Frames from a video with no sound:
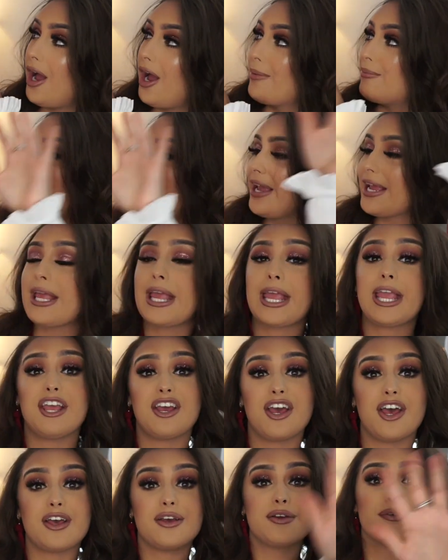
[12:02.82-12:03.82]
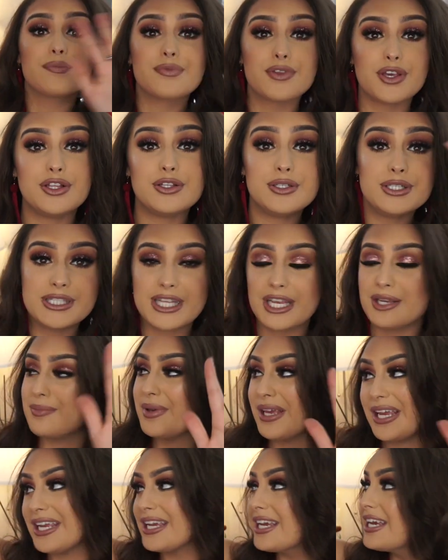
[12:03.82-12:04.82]
I'm like here. Can you see
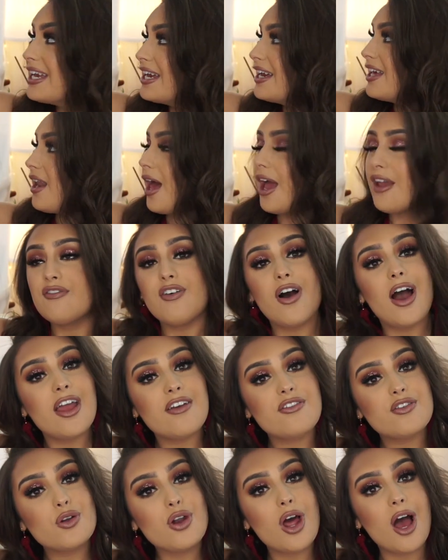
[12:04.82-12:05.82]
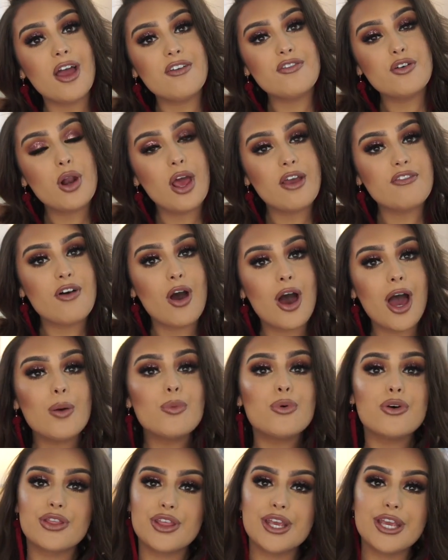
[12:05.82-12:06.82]
me? Like if I feel like, I feel like if
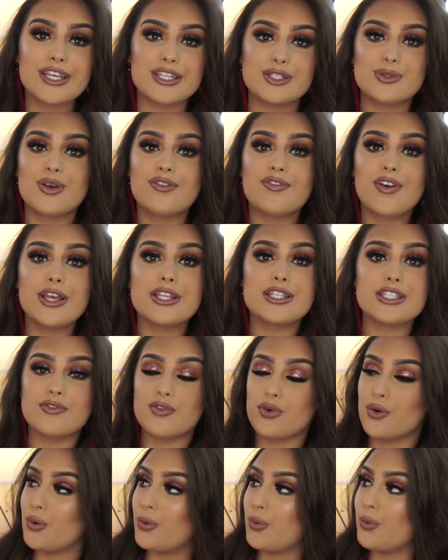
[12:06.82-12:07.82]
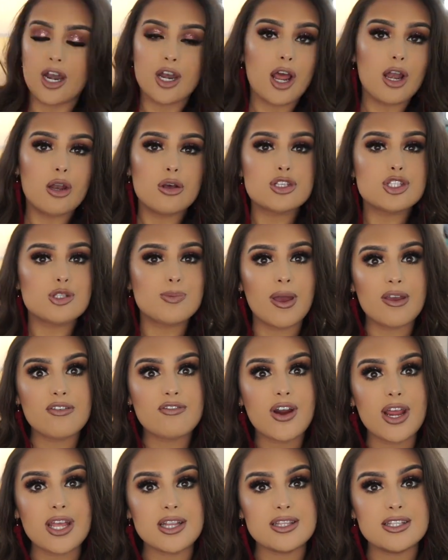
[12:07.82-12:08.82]
I wore these to a festival and I lost my
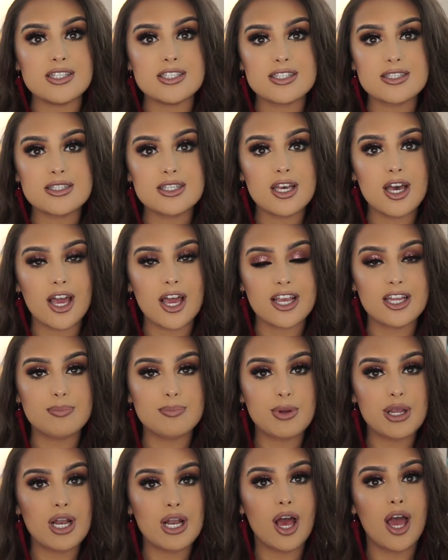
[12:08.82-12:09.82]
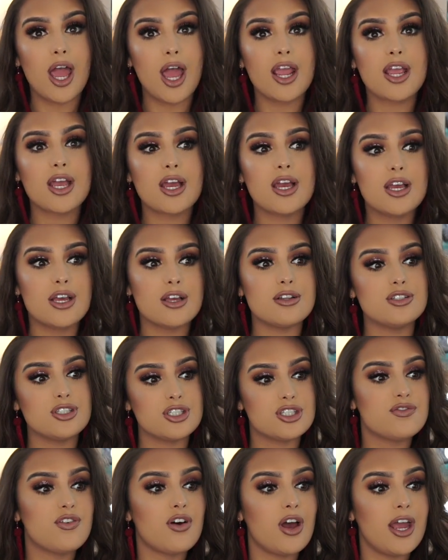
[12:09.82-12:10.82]
friends, I could be like,
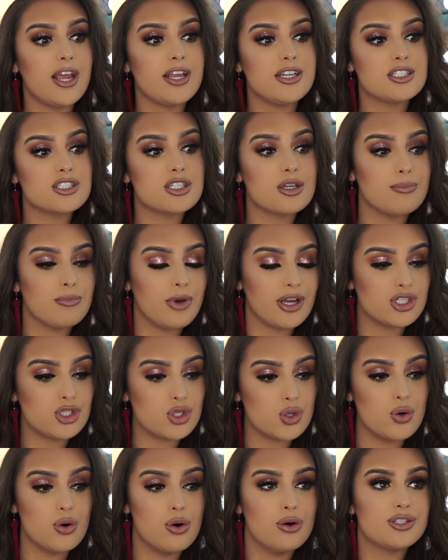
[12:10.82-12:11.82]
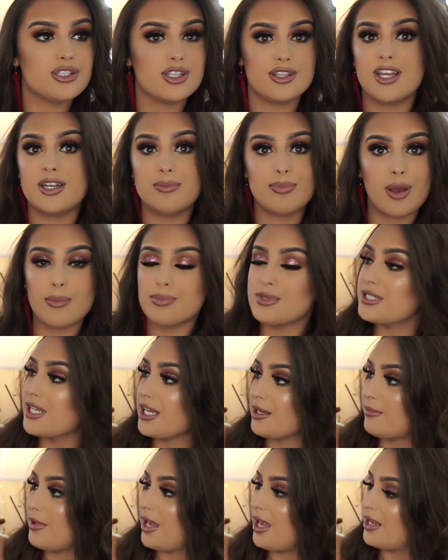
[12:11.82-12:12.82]
just find my shorts and they'd be able to
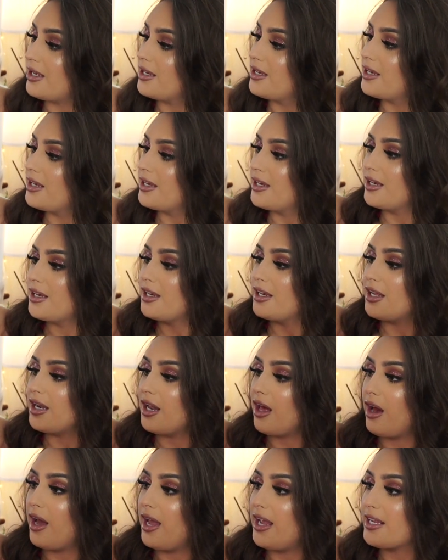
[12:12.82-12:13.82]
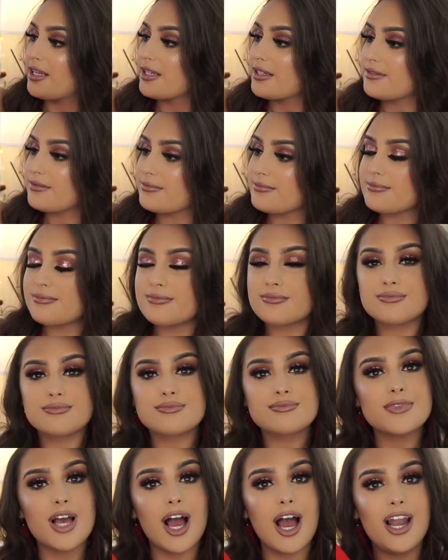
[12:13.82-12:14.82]
see me. Like,
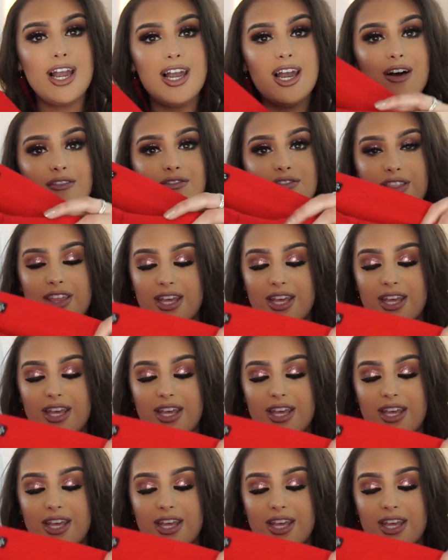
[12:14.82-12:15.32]
I love